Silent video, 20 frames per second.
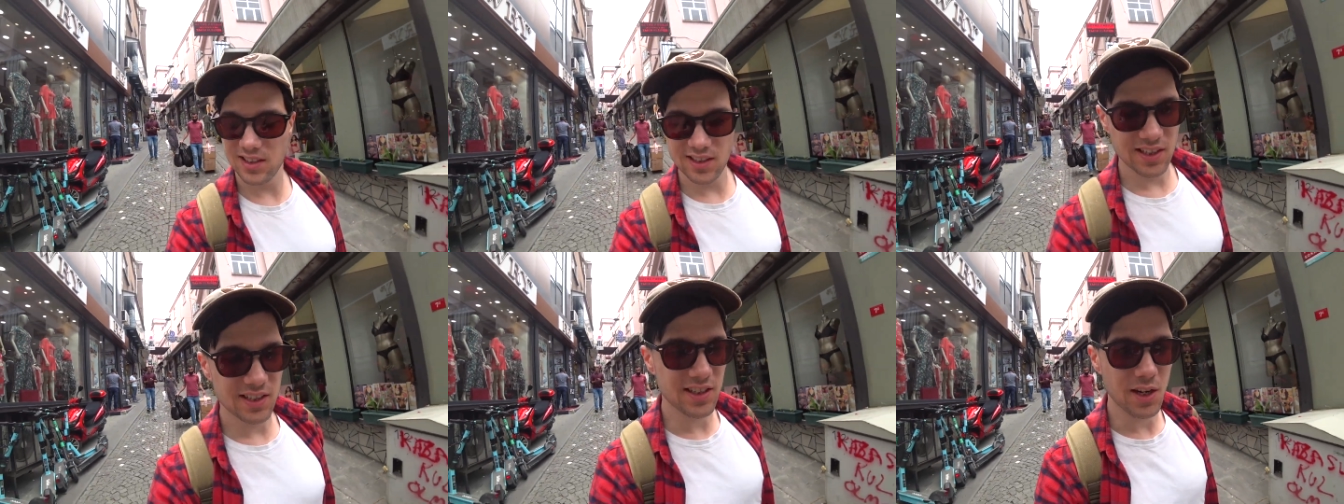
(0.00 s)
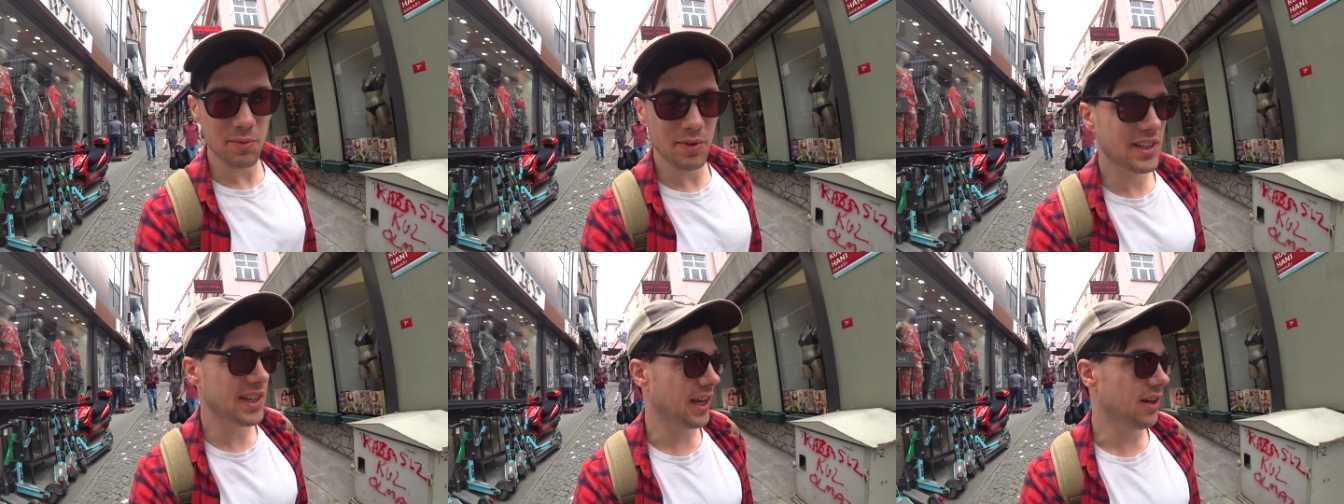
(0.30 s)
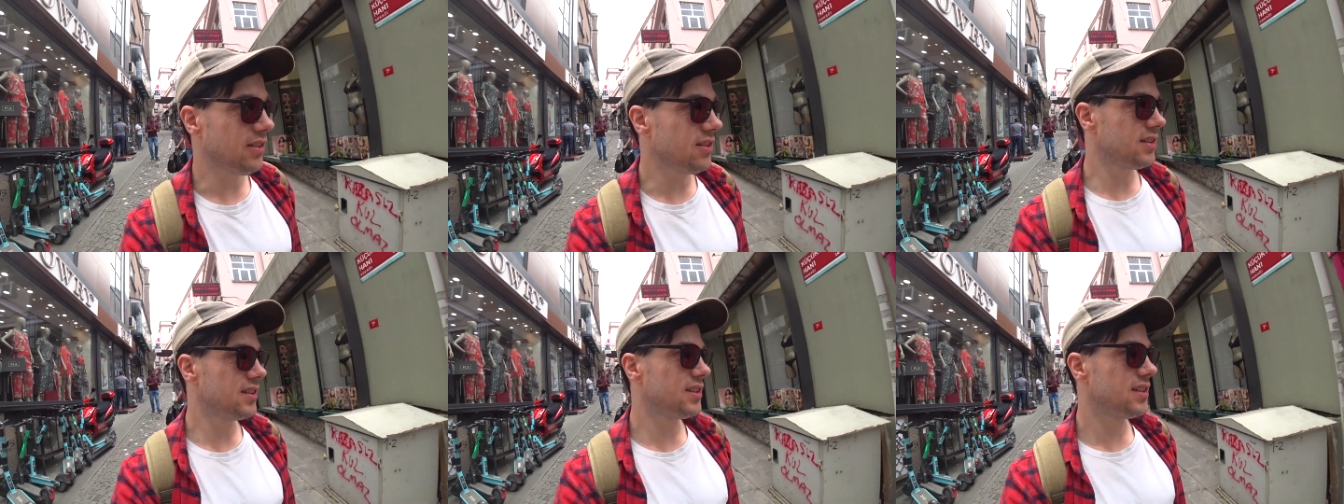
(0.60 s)
It's no big
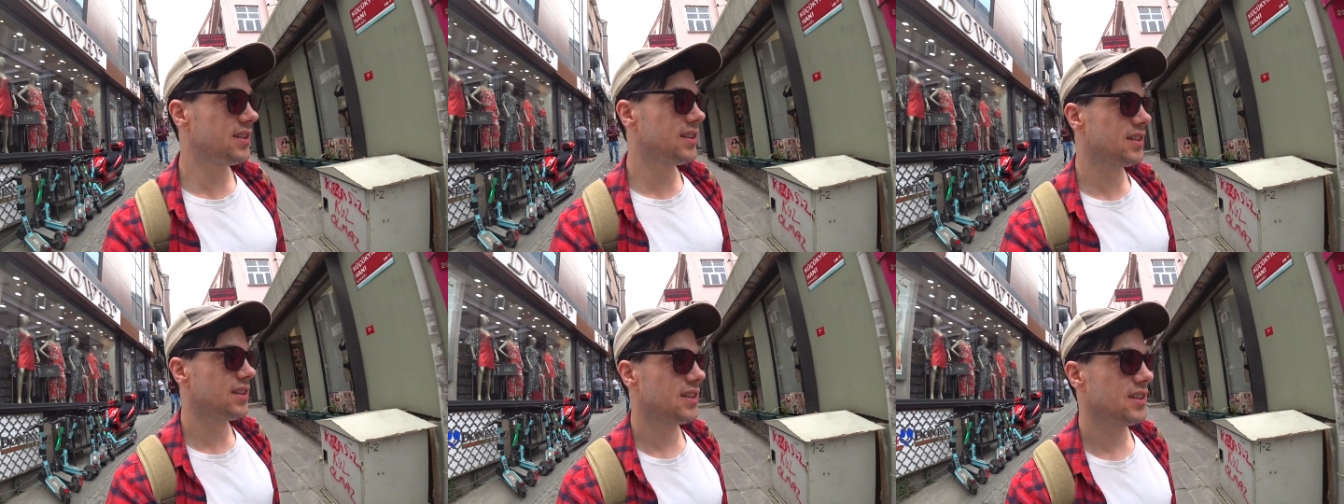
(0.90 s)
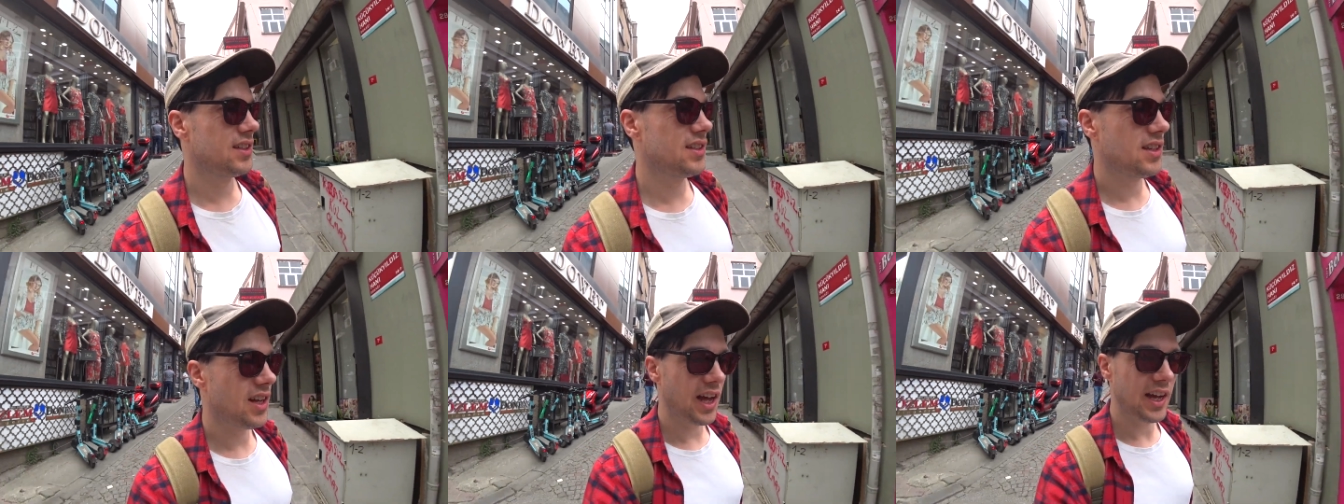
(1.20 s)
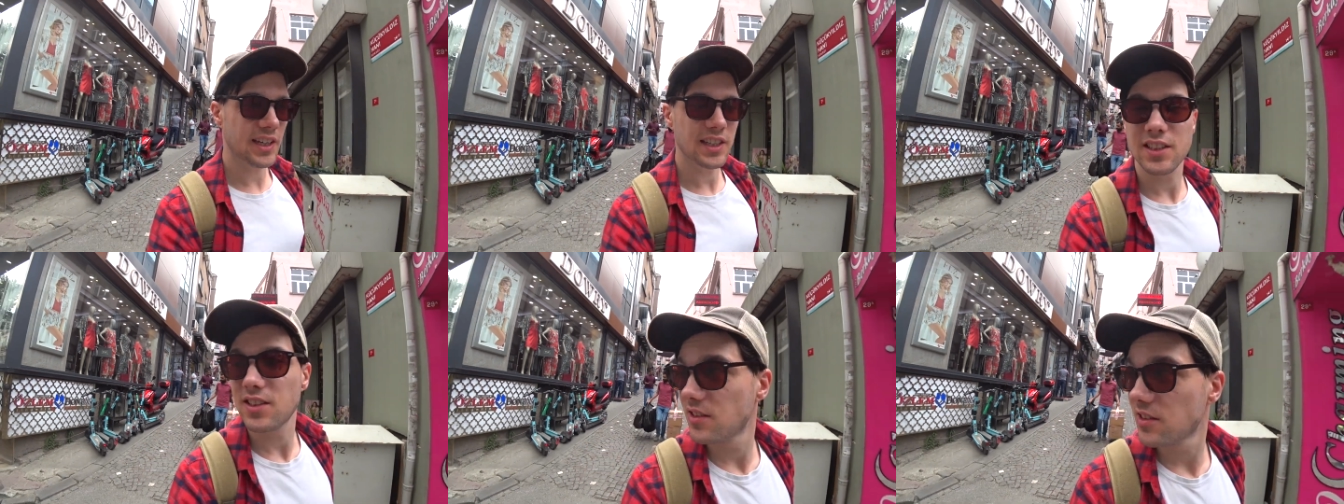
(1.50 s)
deal. I
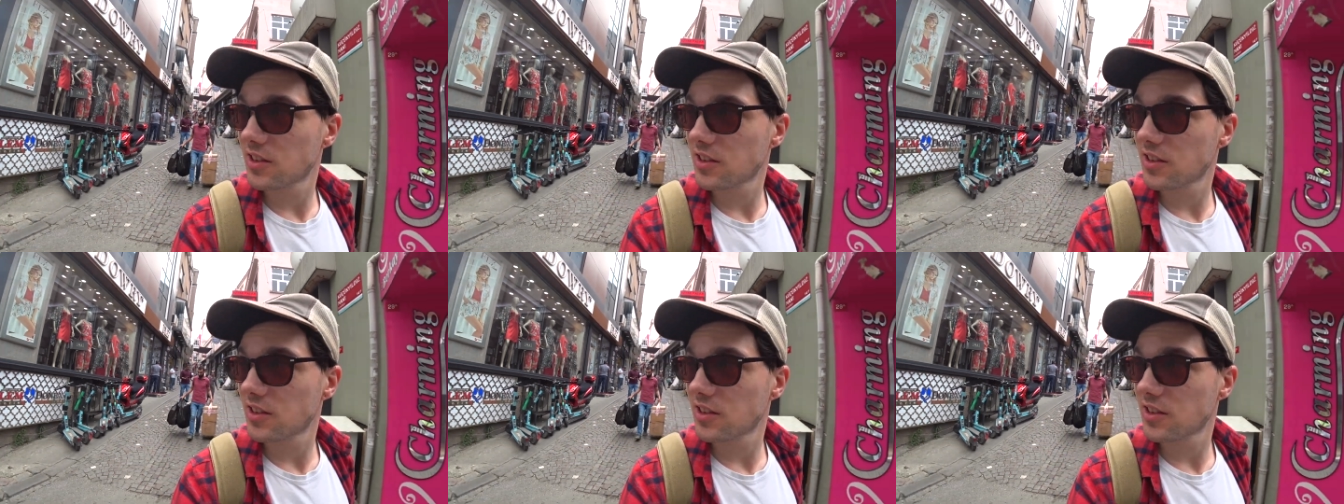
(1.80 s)
can